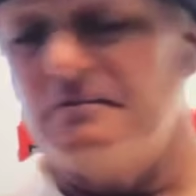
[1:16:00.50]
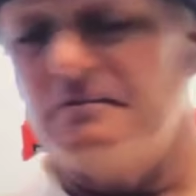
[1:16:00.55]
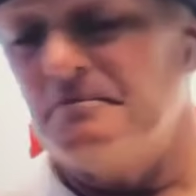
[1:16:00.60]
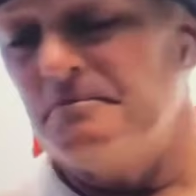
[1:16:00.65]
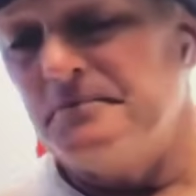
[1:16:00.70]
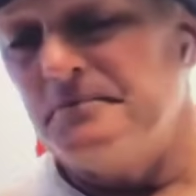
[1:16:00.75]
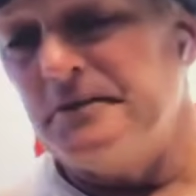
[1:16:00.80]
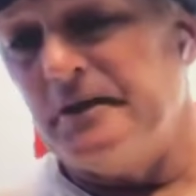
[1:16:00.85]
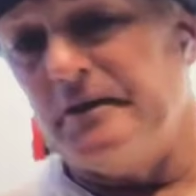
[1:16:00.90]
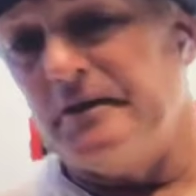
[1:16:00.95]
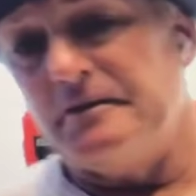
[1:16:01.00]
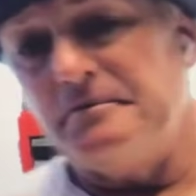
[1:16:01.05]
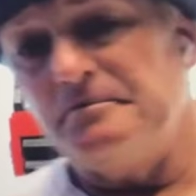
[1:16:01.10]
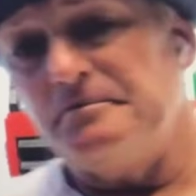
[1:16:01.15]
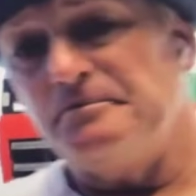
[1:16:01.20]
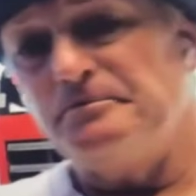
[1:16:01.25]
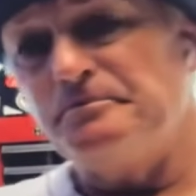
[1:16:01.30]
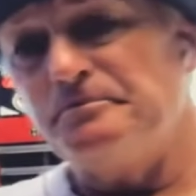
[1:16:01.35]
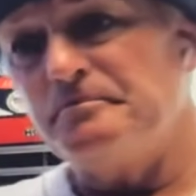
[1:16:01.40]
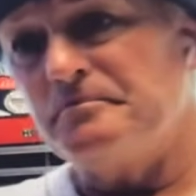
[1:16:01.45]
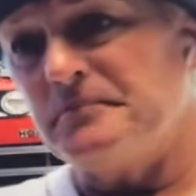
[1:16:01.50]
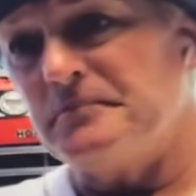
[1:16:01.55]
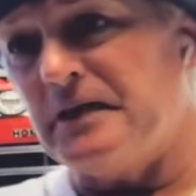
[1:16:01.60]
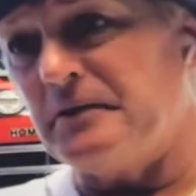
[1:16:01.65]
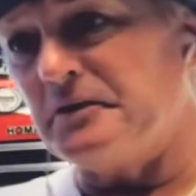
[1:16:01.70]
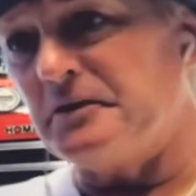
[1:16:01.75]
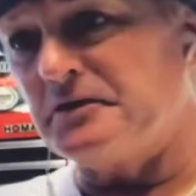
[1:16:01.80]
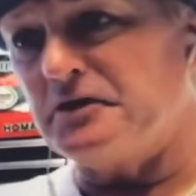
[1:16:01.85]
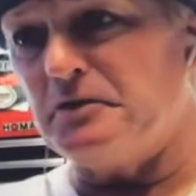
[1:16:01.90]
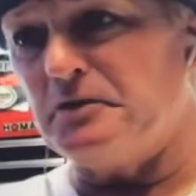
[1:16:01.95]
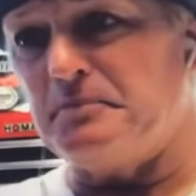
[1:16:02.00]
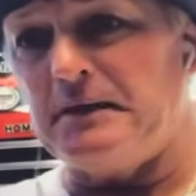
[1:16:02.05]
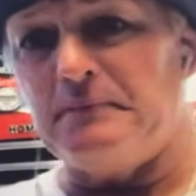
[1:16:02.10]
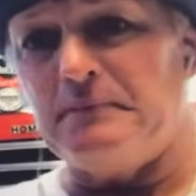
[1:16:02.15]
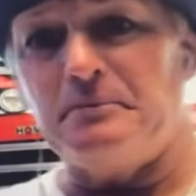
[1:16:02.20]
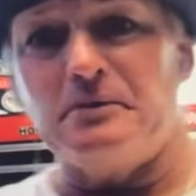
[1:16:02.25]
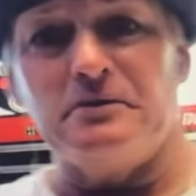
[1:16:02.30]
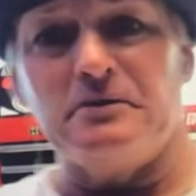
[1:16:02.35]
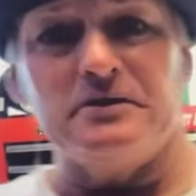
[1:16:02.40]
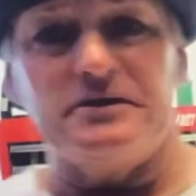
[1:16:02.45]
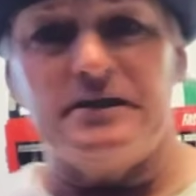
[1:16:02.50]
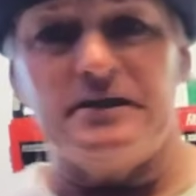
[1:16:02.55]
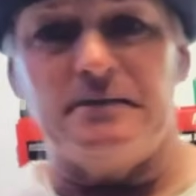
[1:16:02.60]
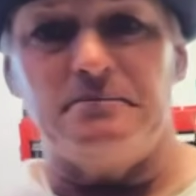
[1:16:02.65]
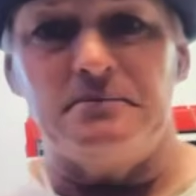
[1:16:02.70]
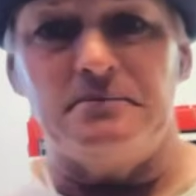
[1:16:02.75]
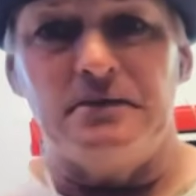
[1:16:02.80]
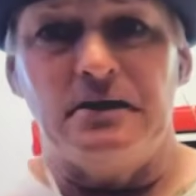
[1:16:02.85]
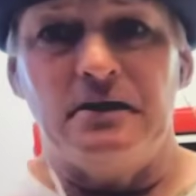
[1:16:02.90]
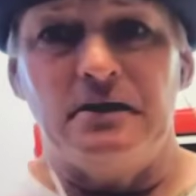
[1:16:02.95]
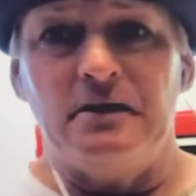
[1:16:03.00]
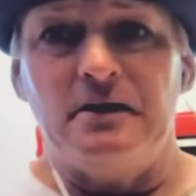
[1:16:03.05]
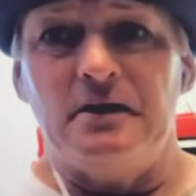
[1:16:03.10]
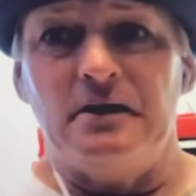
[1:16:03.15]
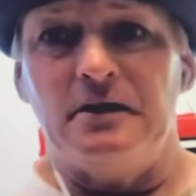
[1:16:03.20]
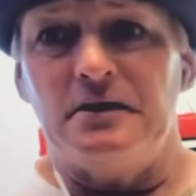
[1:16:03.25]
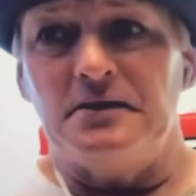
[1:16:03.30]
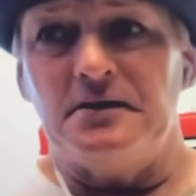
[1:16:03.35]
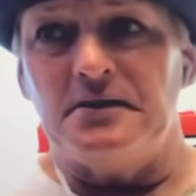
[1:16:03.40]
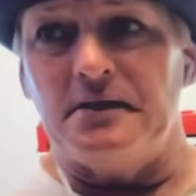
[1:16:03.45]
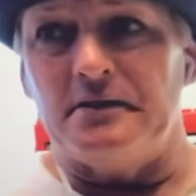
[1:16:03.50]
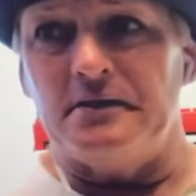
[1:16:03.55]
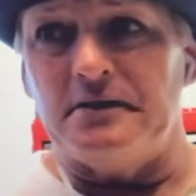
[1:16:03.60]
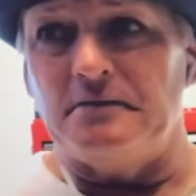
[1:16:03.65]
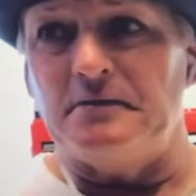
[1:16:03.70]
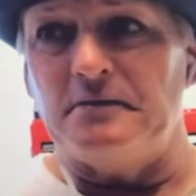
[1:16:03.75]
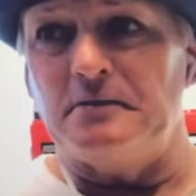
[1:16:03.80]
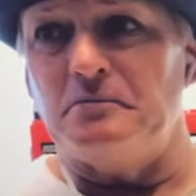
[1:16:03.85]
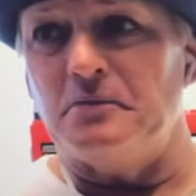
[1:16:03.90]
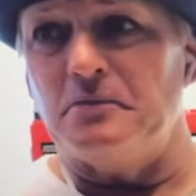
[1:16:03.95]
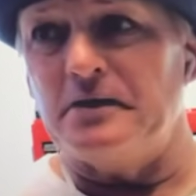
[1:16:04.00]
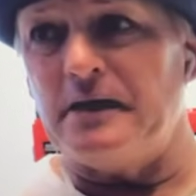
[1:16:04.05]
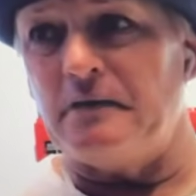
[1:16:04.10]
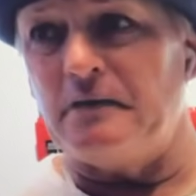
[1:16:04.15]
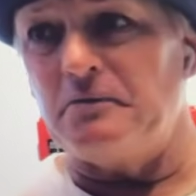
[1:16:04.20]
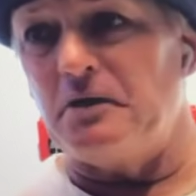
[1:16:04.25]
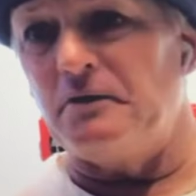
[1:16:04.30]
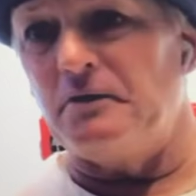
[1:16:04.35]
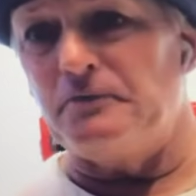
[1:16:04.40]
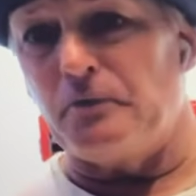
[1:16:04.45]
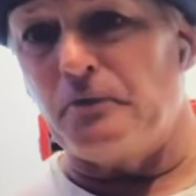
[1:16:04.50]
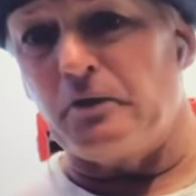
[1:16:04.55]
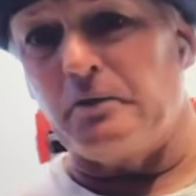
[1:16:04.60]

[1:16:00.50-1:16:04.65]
They were good people, and they, even when I rode for them